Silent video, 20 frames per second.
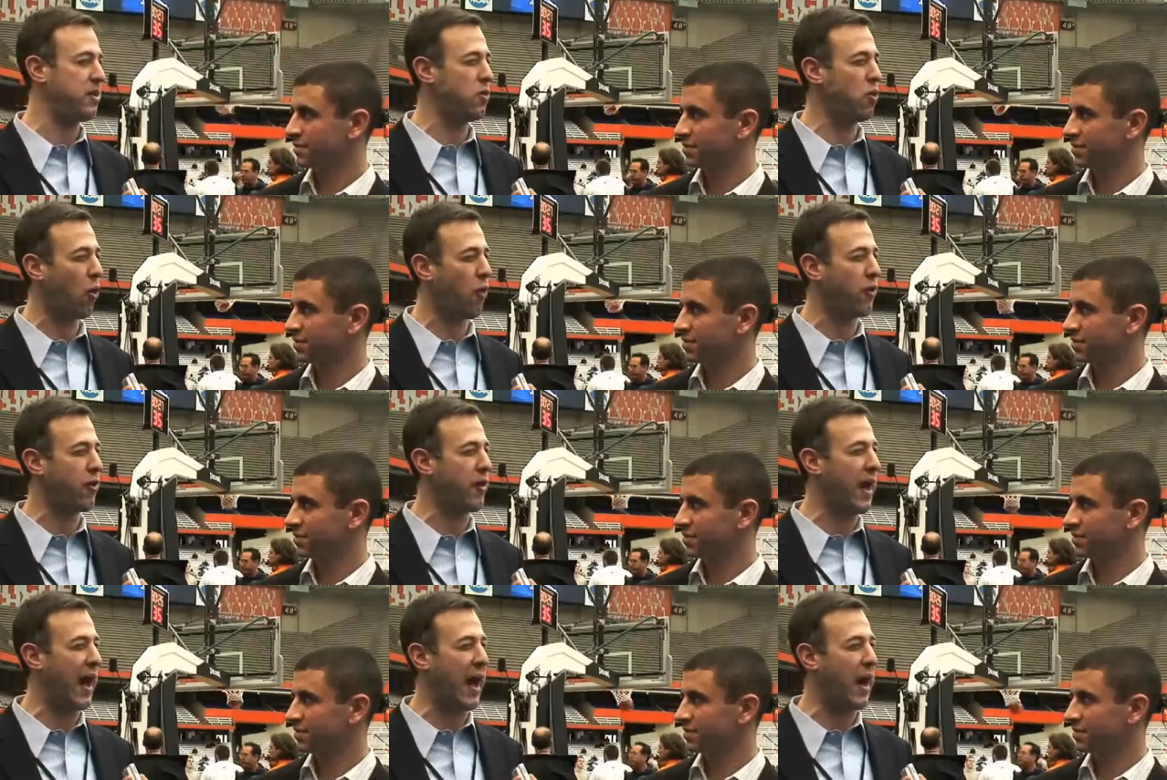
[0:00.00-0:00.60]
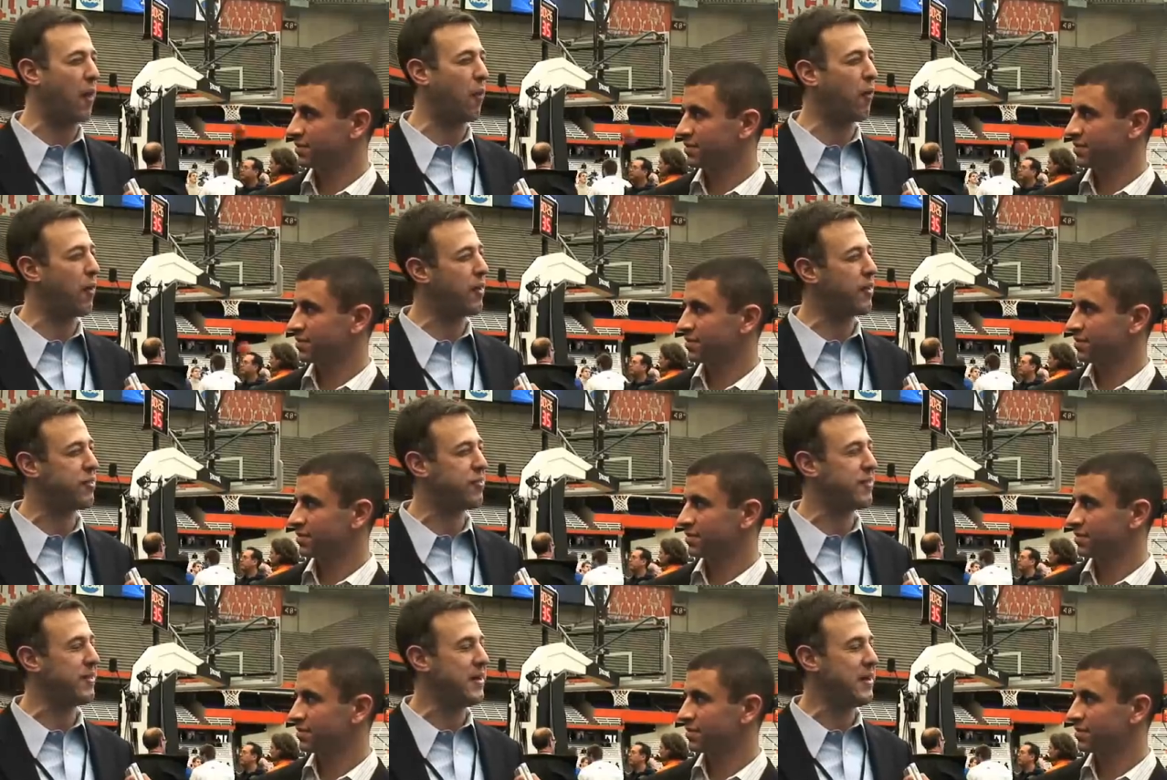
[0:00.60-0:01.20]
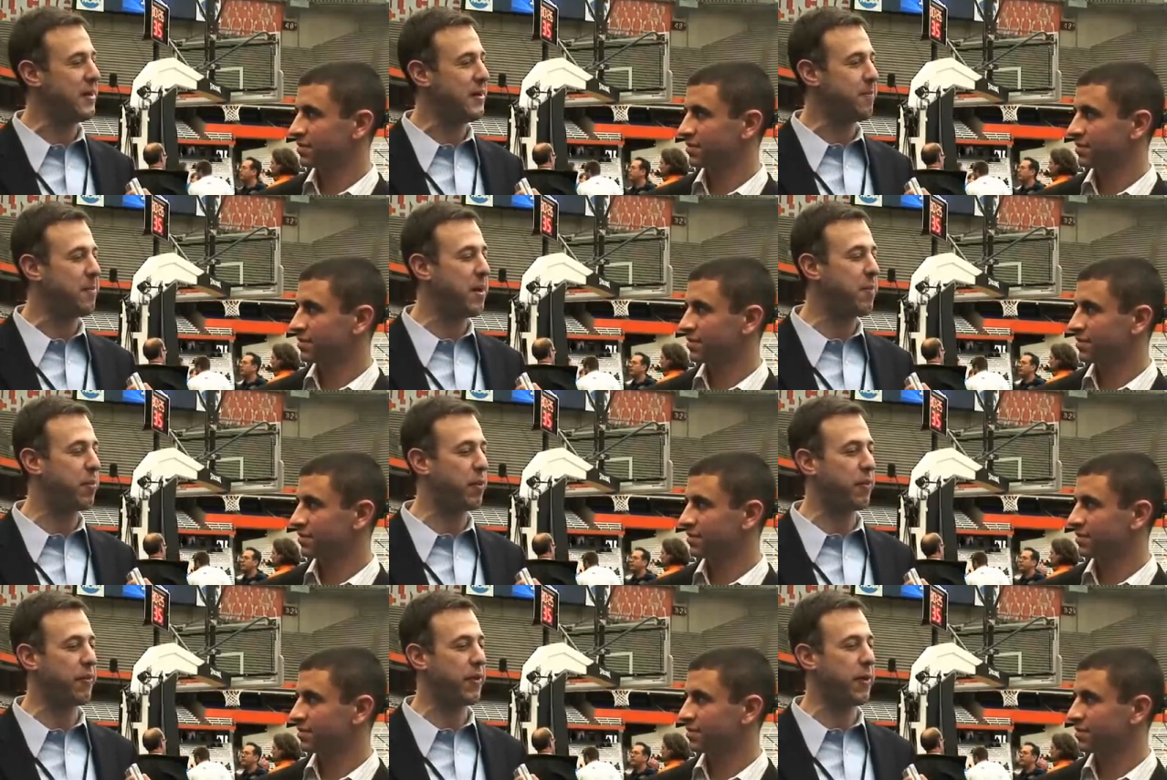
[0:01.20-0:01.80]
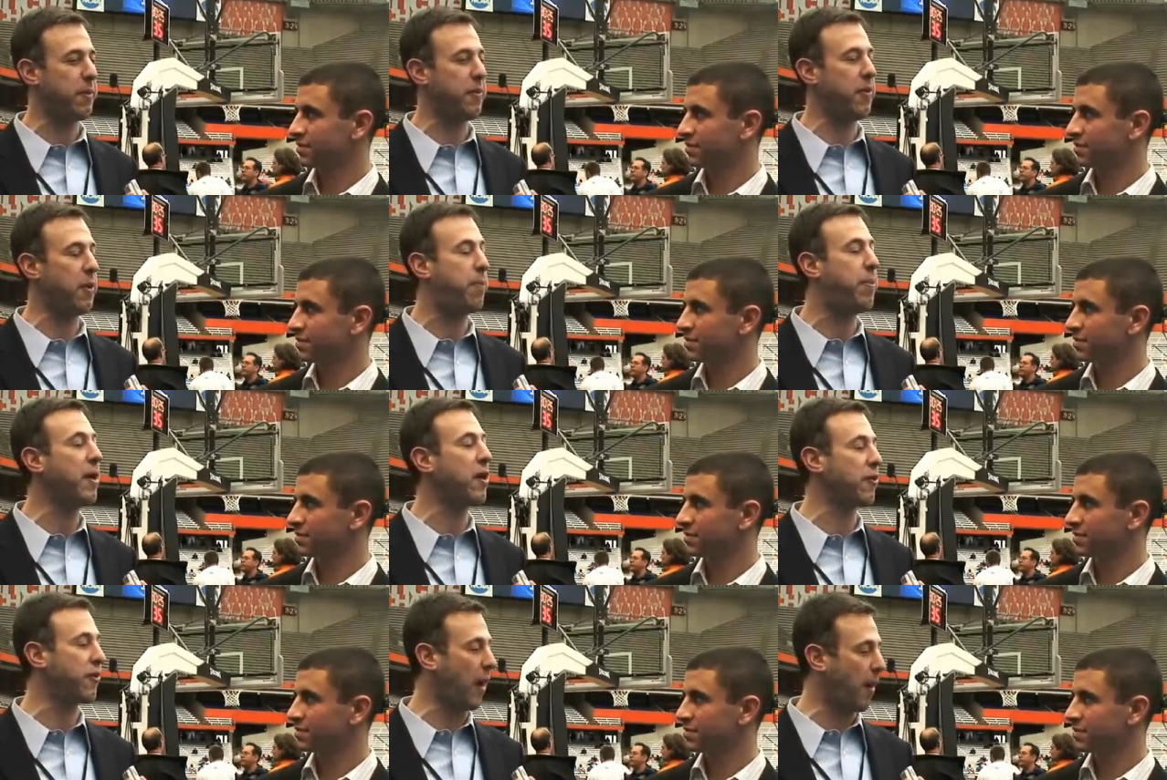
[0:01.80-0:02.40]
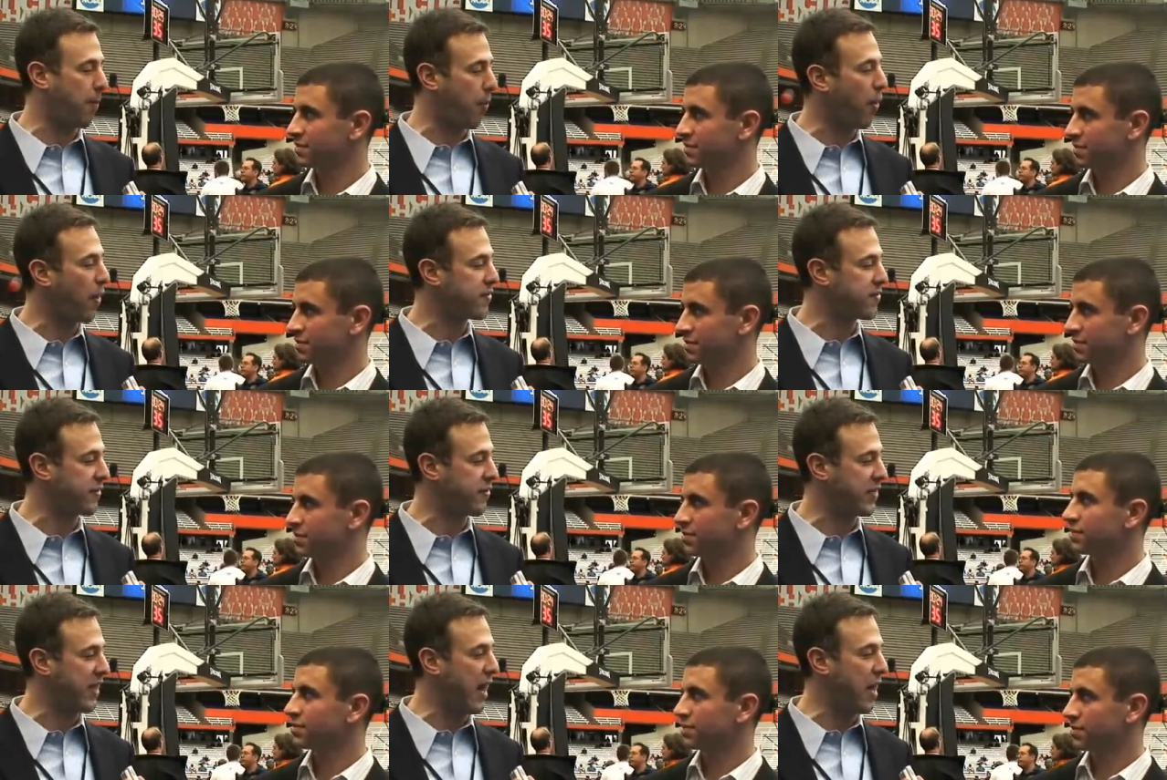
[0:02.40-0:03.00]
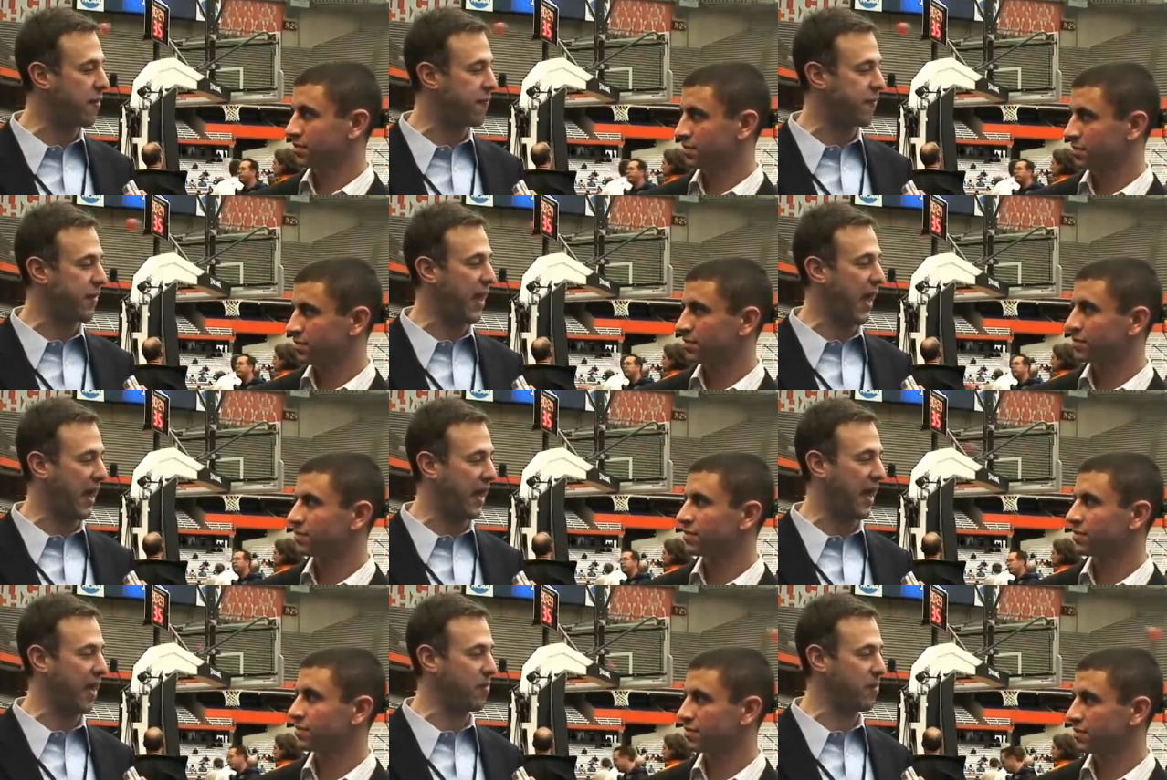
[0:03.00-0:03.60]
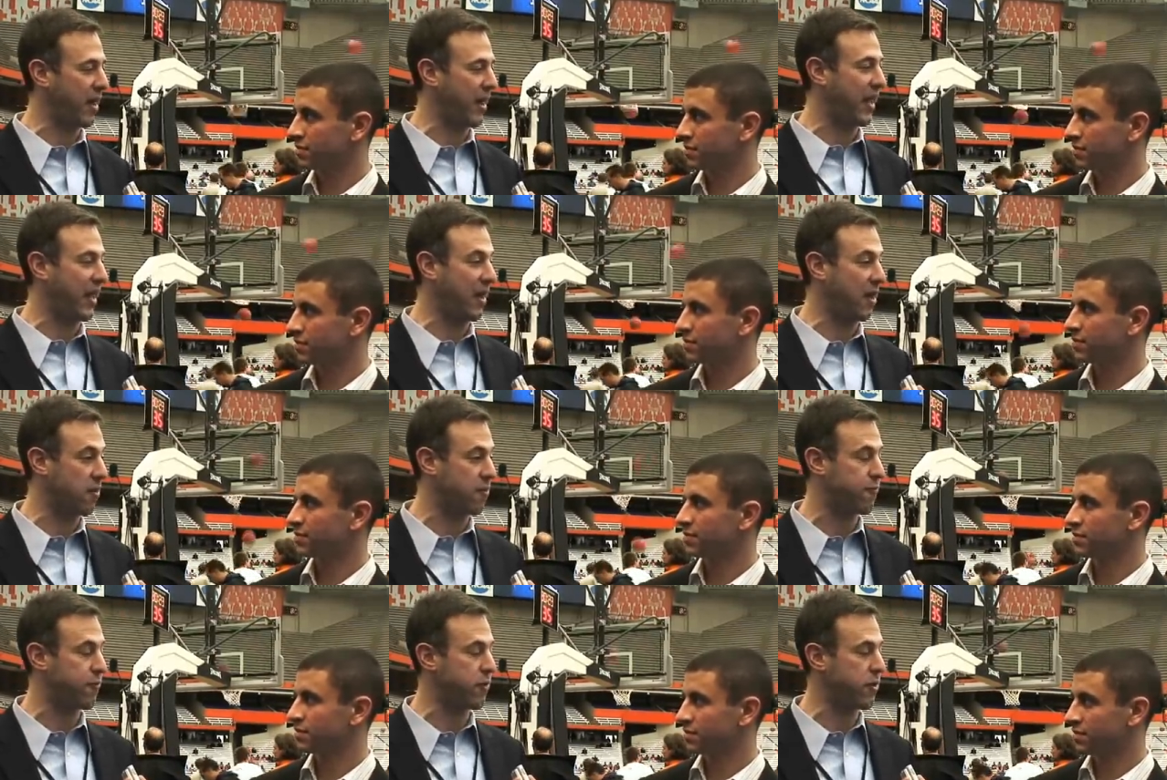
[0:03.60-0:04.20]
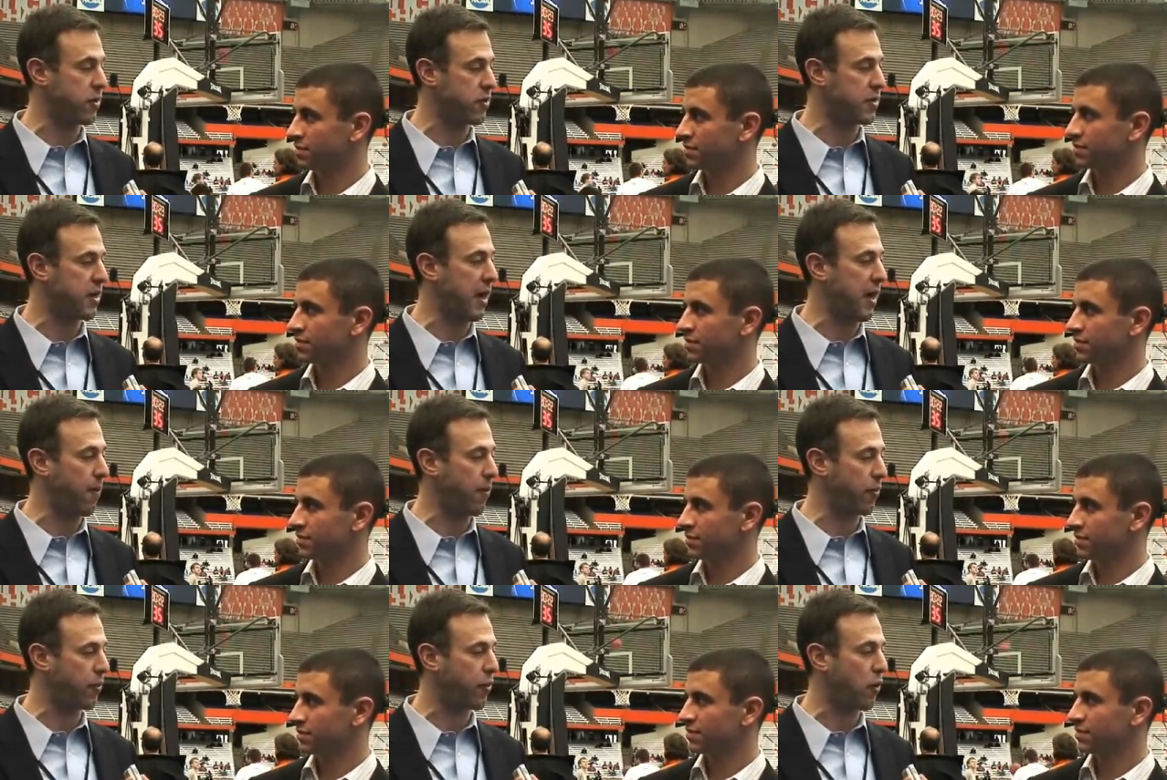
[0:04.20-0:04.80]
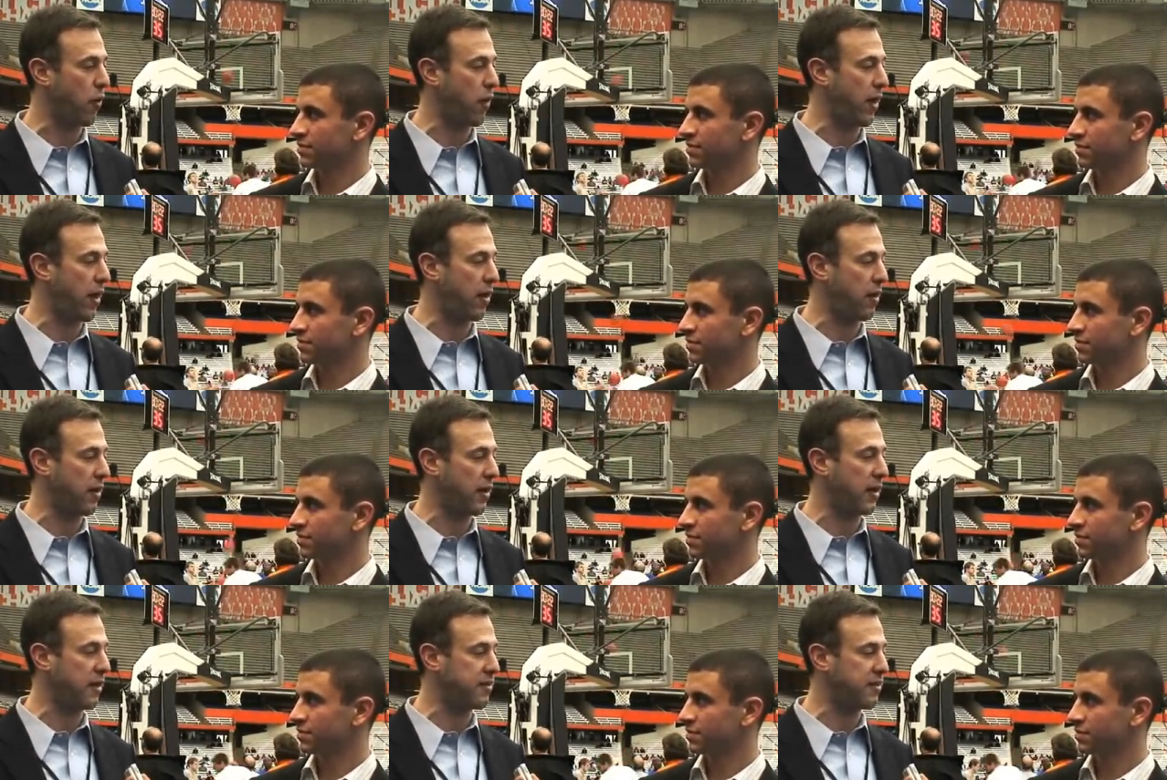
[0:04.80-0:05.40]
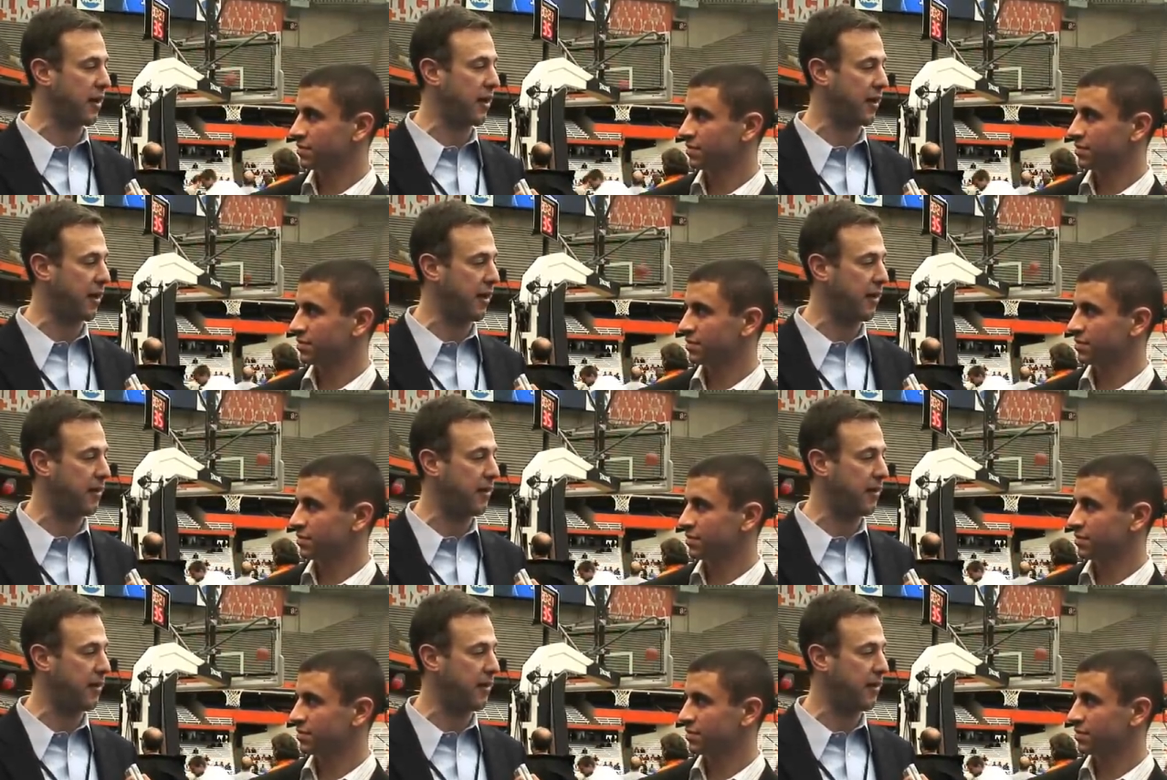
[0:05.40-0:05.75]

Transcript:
Speaker 1: Northern Iowa, people, the, the buildup wasn't there for that game like it is for this game with Cornell and Kentucky.